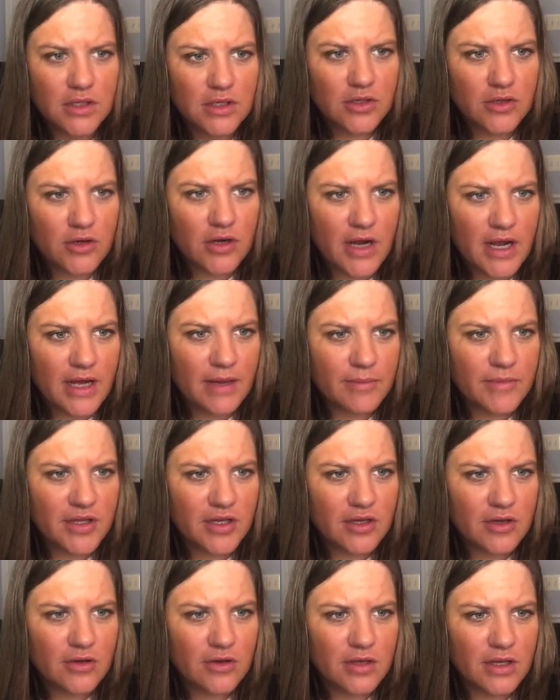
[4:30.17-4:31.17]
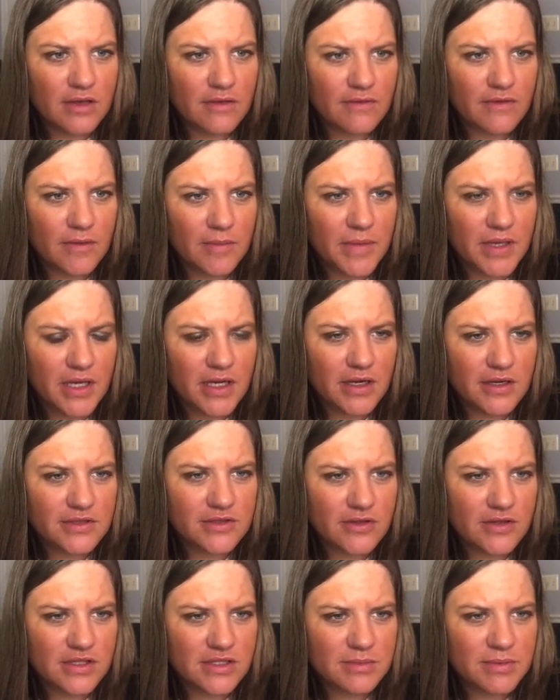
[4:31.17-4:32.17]
grab the cookie from here.
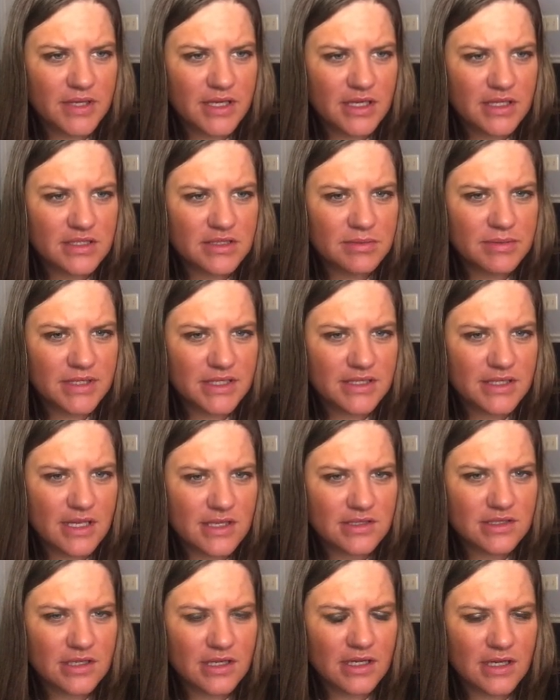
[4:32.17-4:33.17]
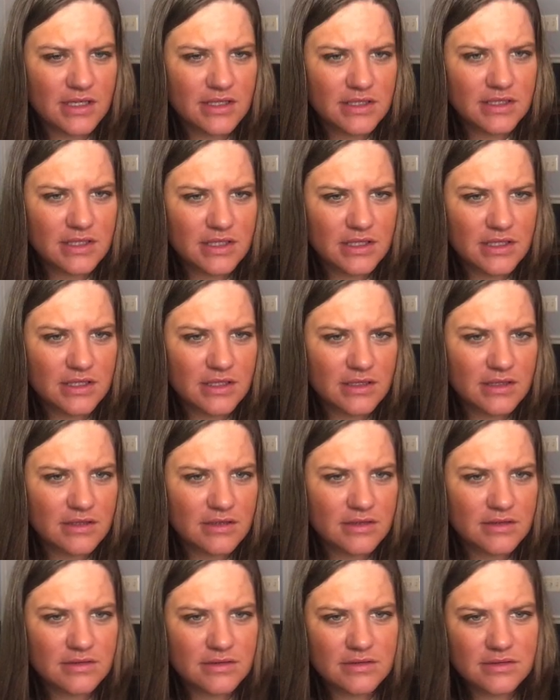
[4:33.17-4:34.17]
So this PHP session ID,
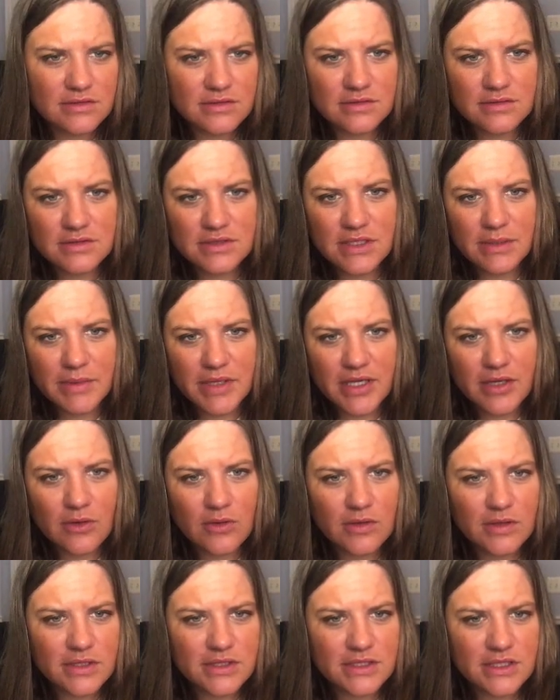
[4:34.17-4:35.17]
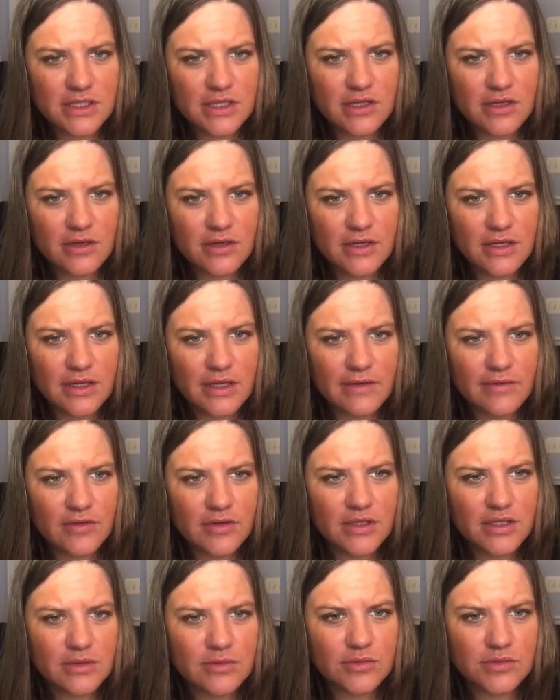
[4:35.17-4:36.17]
semicolon, security
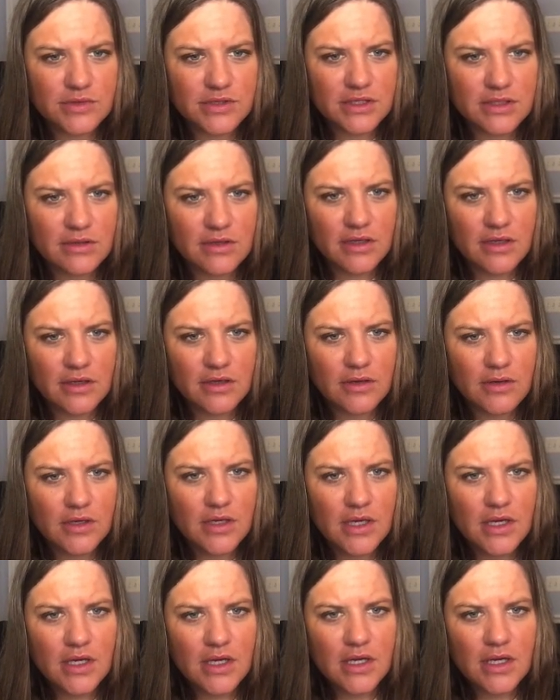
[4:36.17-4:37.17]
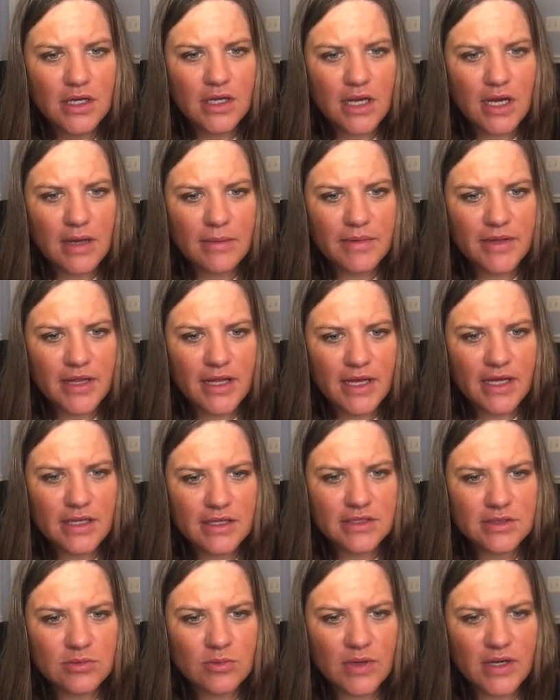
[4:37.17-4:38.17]
level equals 0. Copy that
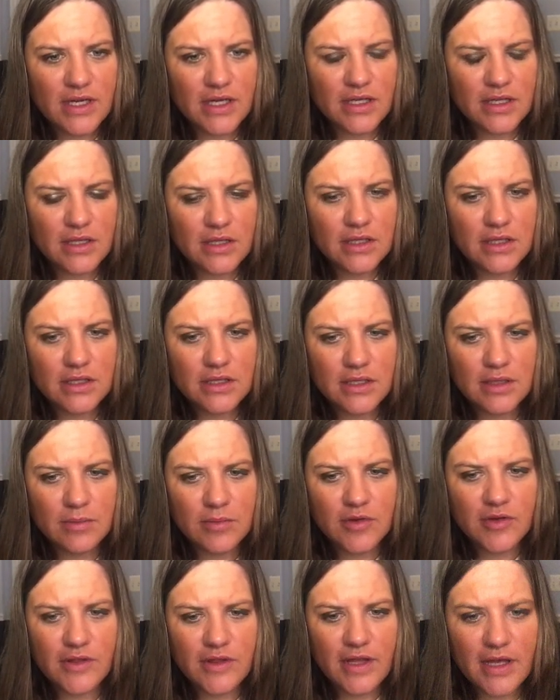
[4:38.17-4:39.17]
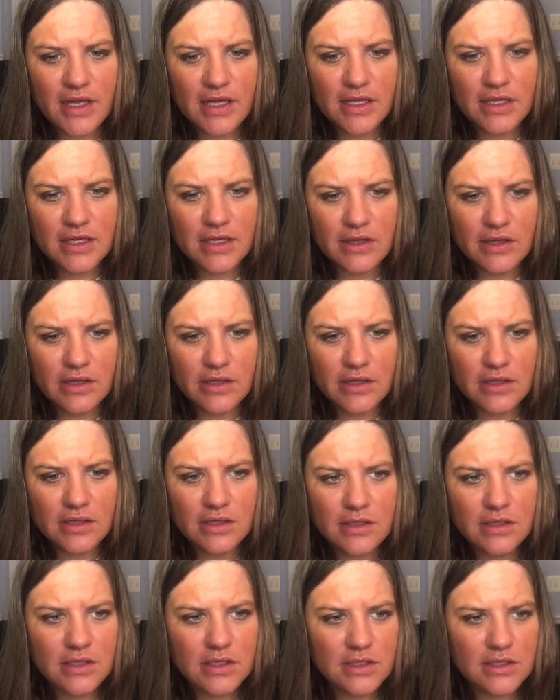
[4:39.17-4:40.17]
as well and put that in the
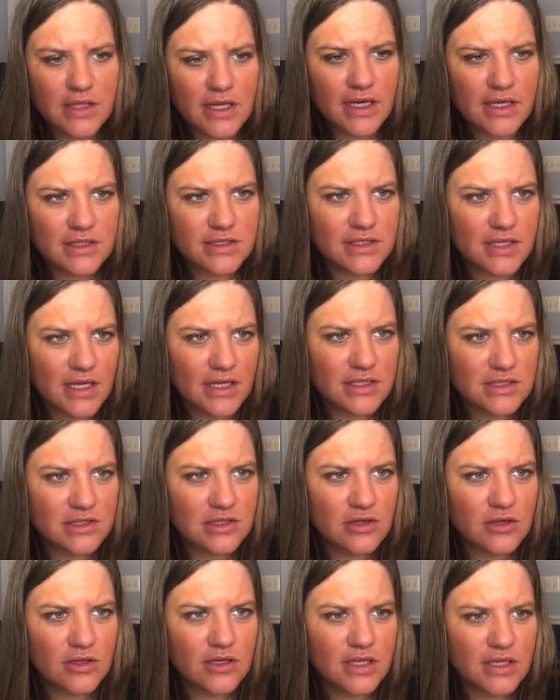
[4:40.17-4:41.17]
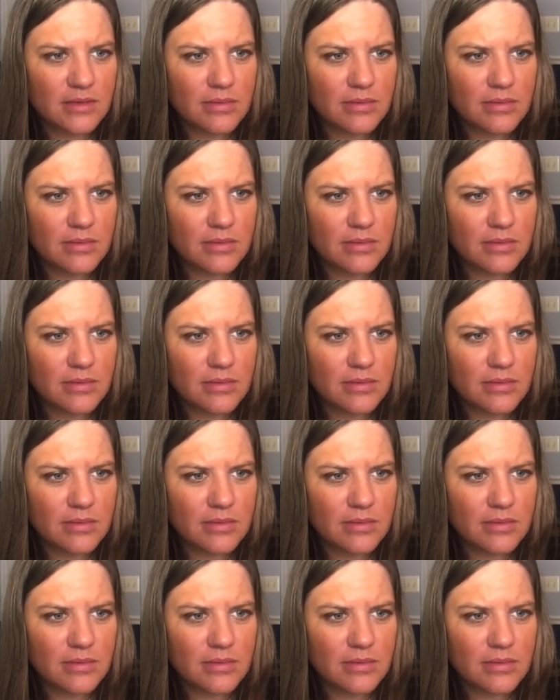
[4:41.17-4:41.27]
cookie